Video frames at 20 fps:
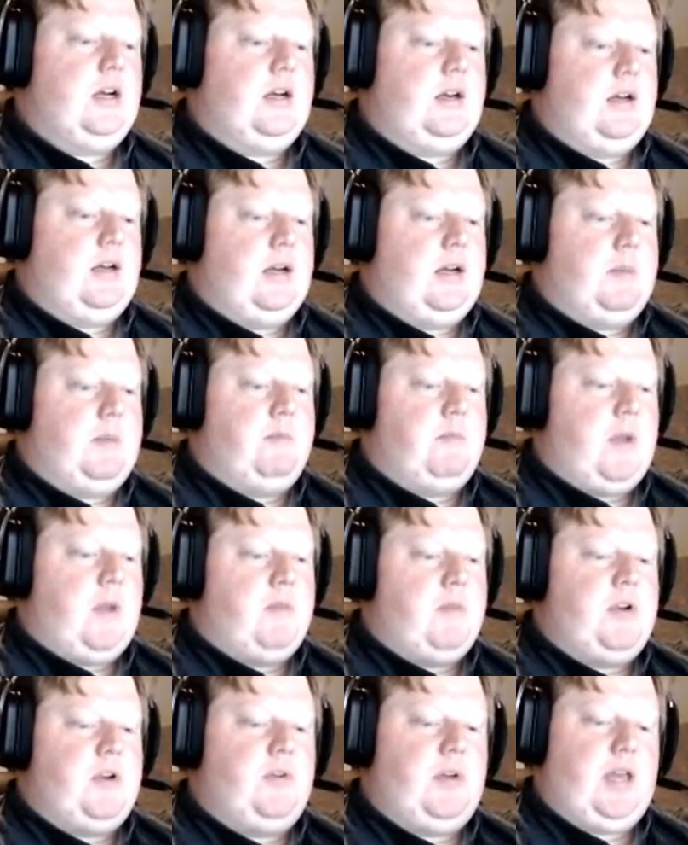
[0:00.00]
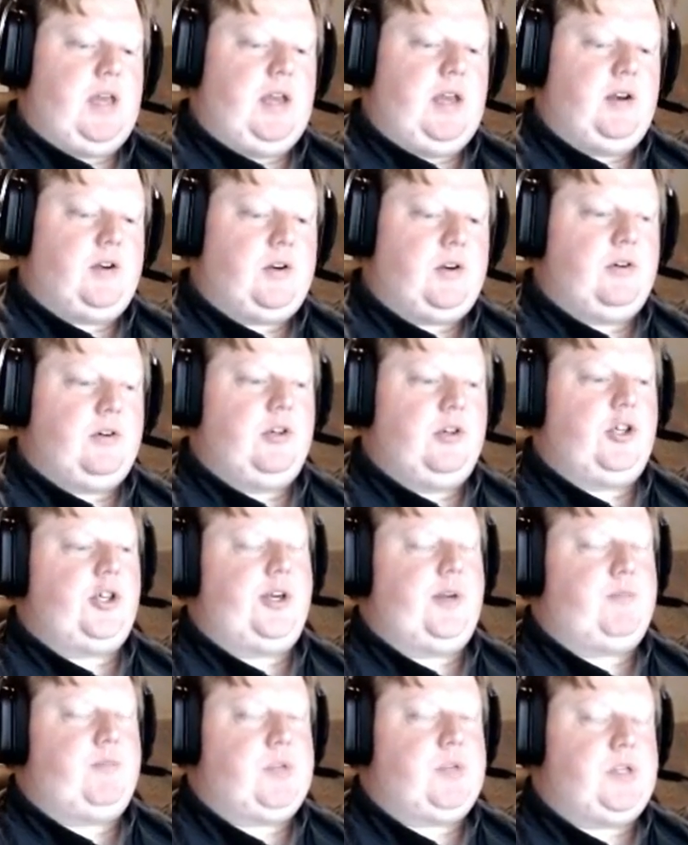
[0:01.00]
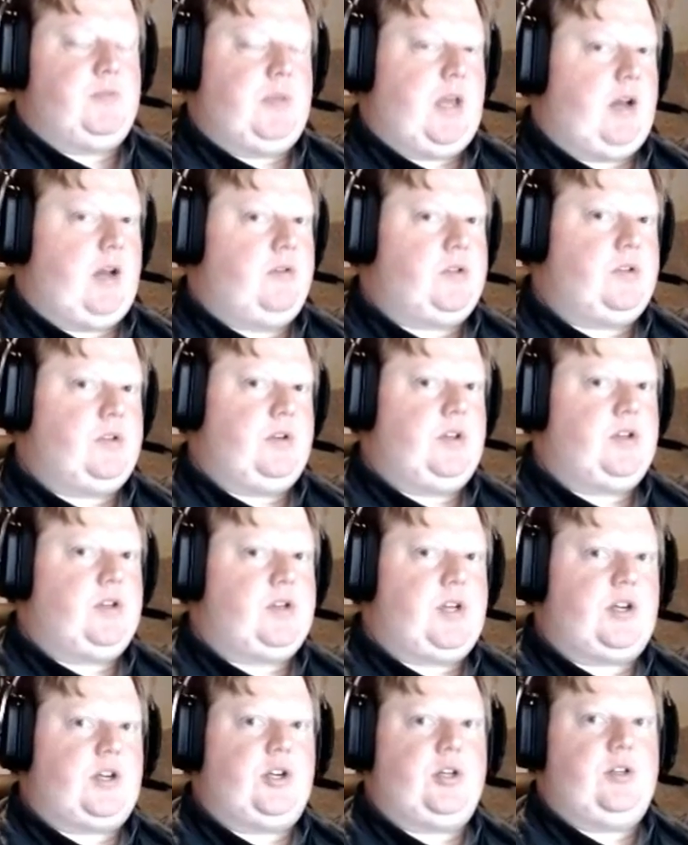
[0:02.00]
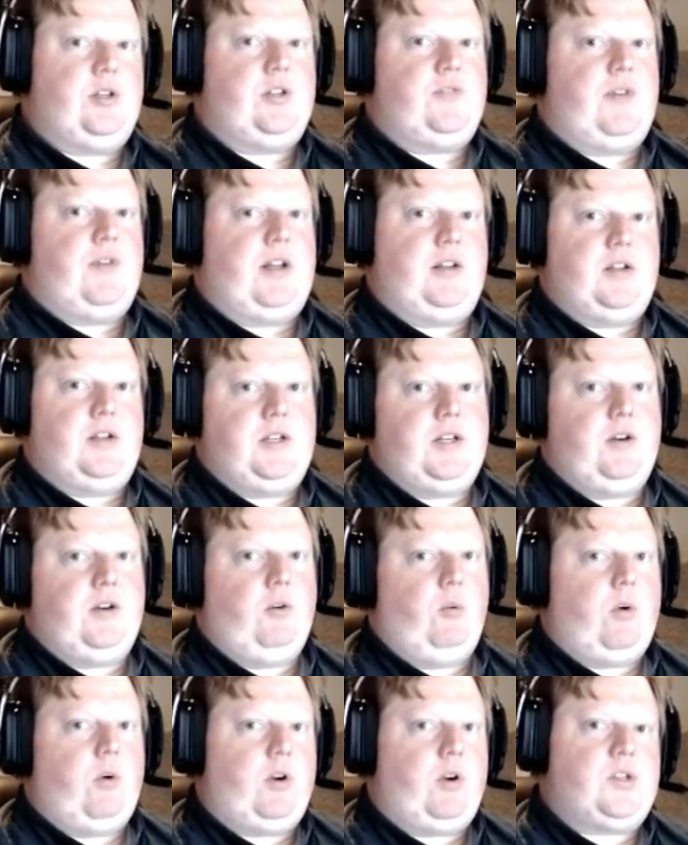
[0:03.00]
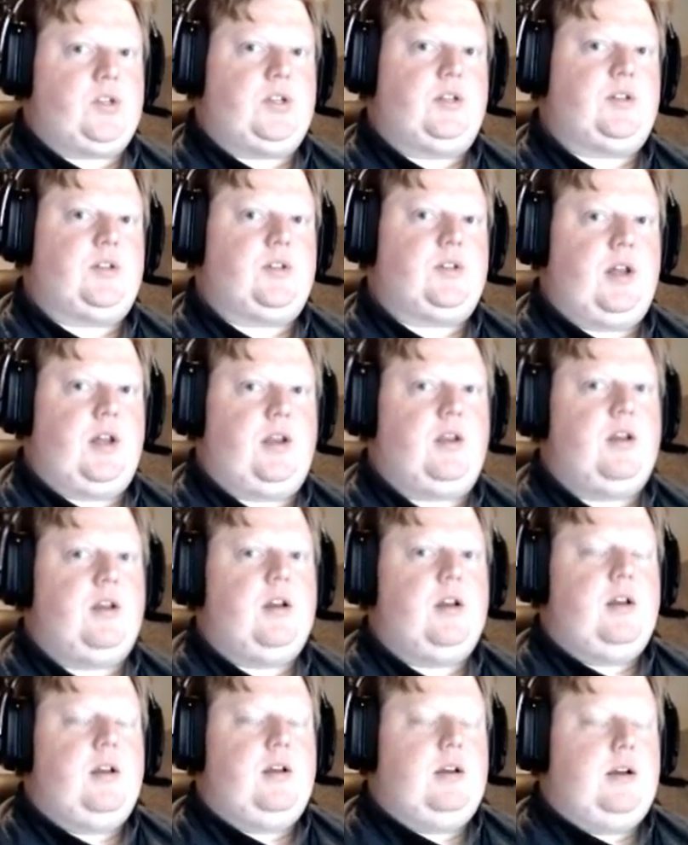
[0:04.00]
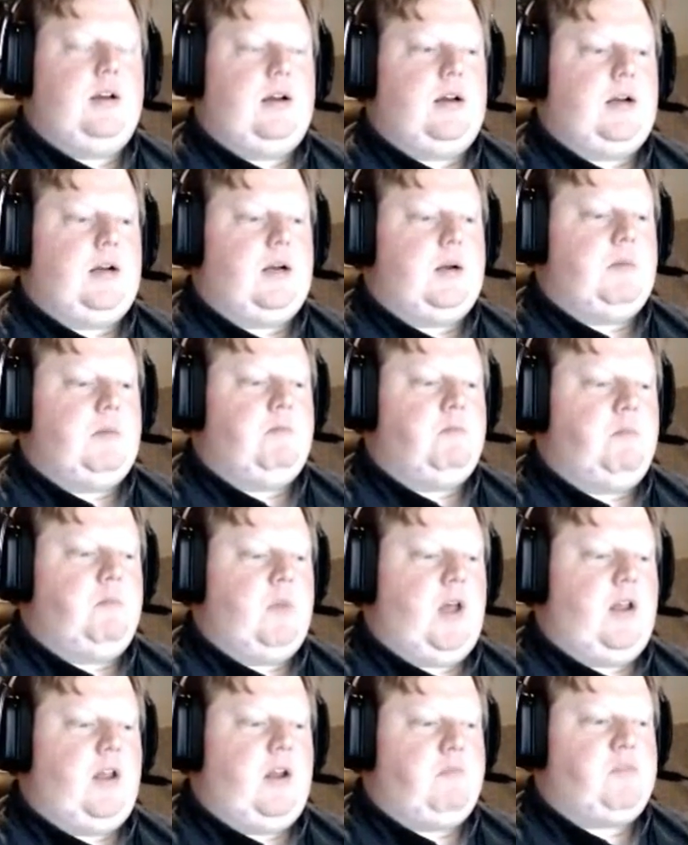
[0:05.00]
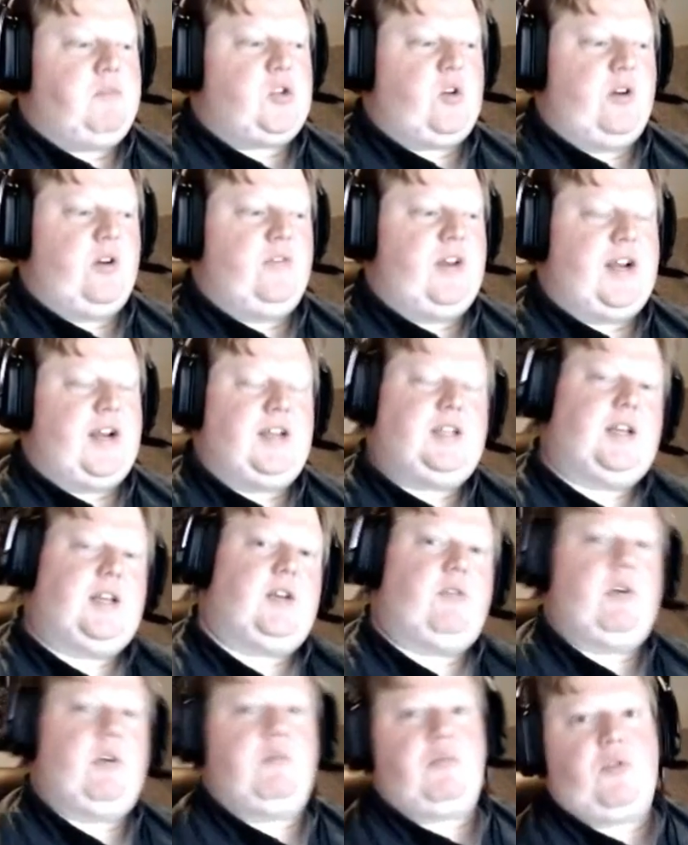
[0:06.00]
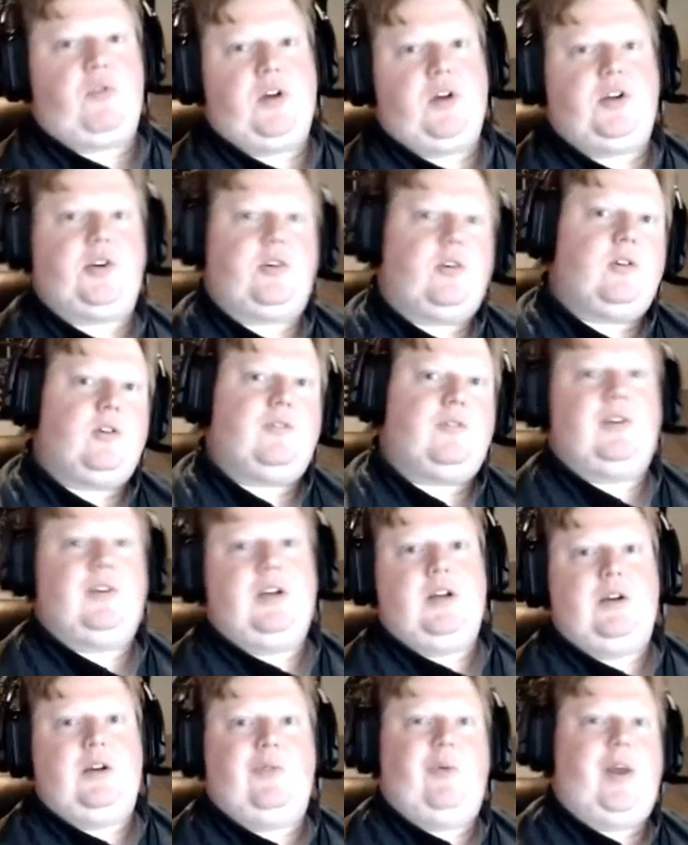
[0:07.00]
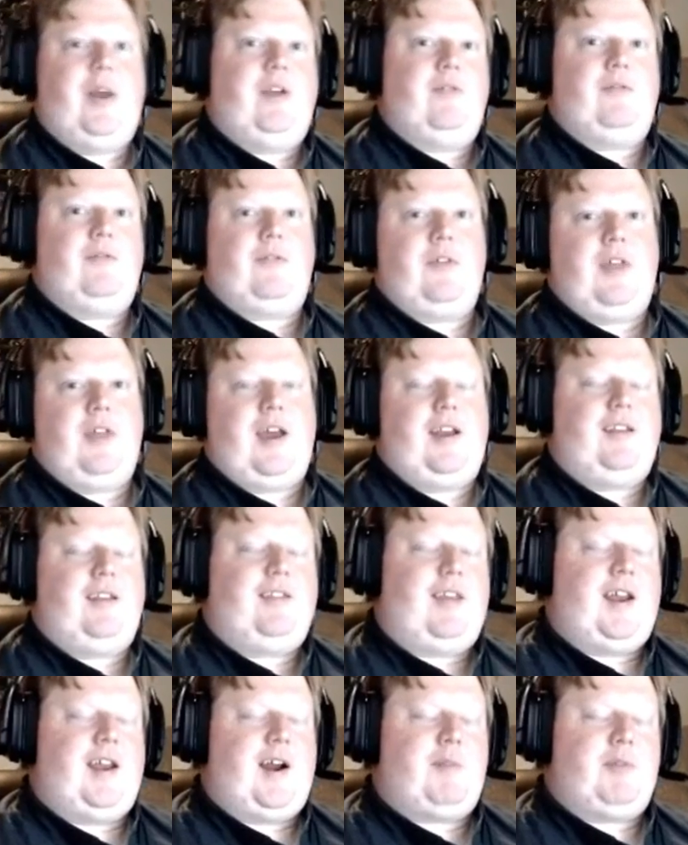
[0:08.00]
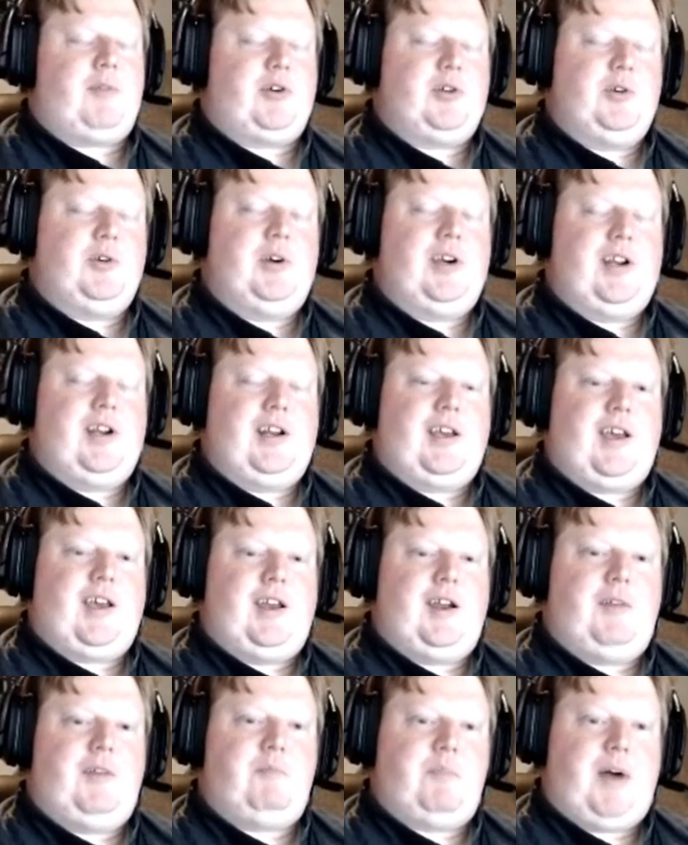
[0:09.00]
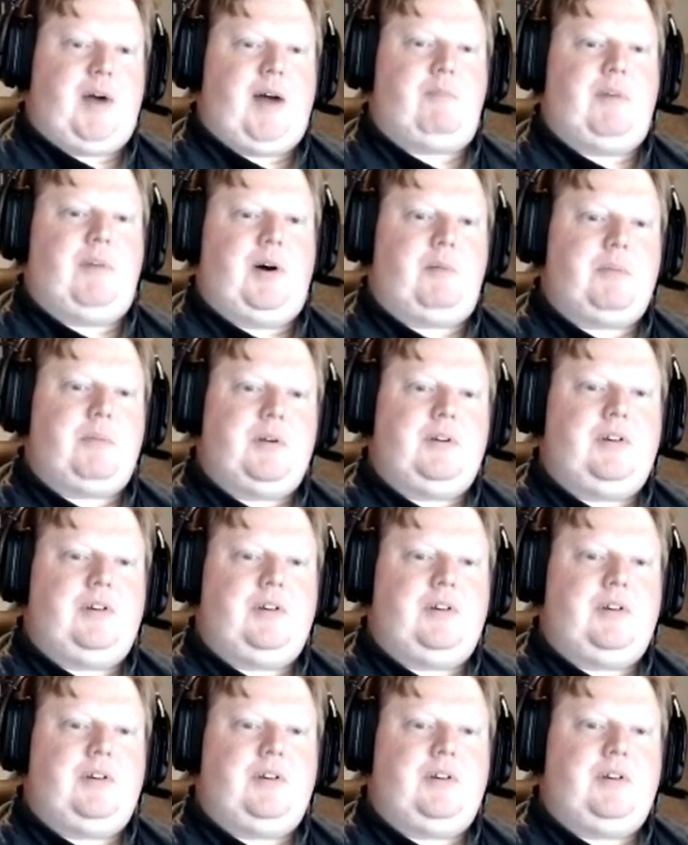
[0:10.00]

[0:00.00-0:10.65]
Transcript: I've been doing internships, some counseling sessions, volunteer work since then. And I'm sort of an itinerant preacher, waiting for that opportunity to kind of pop up.